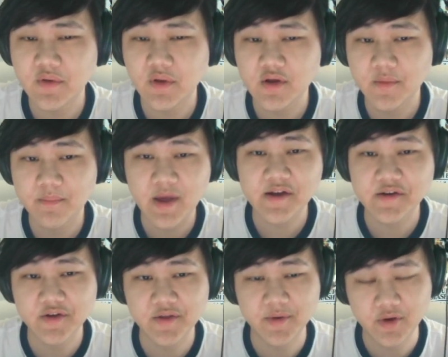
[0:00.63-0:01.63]
Welcome back to
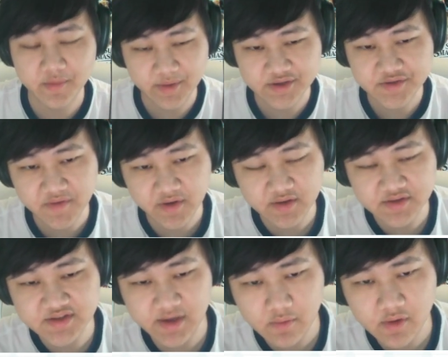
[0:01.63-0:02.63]
another Pokemon Masters video,
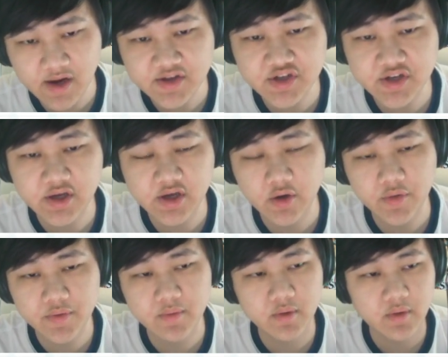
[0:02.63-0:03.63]
and today we're actually going to go
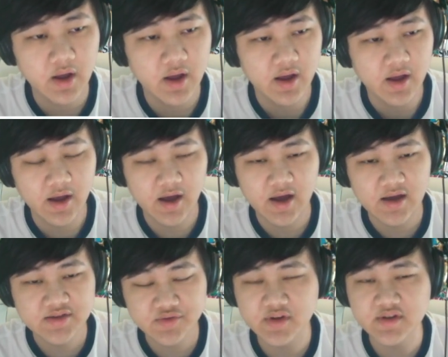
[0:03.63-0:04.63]
through
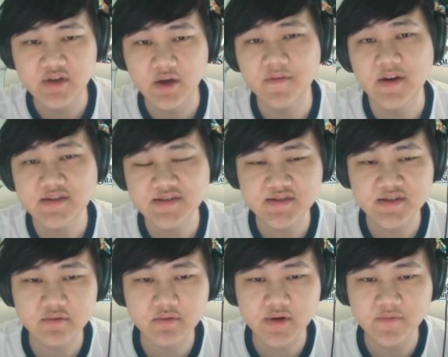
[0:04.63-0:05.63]
uh, Serena Delphox's
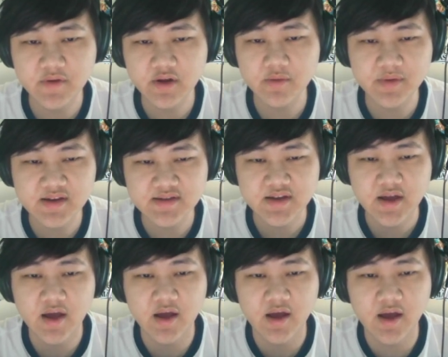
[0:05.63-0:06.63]
Sync Grid video, because,
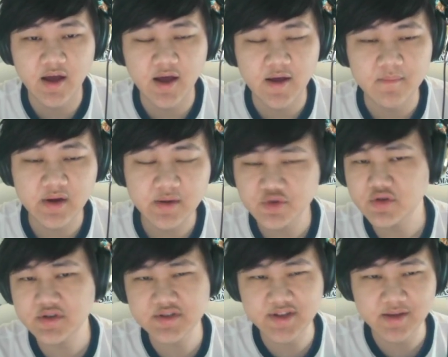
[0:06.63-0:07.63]
um, and I'm
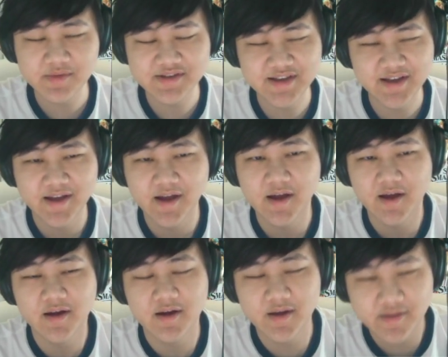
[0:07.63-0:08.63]
doing it today because
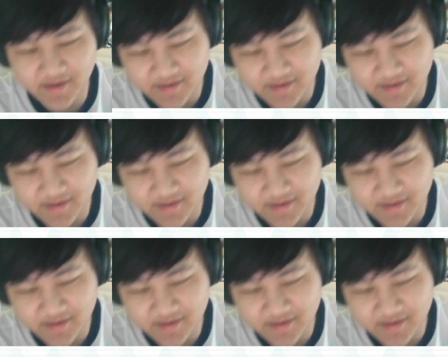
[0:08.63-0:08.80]
I thought I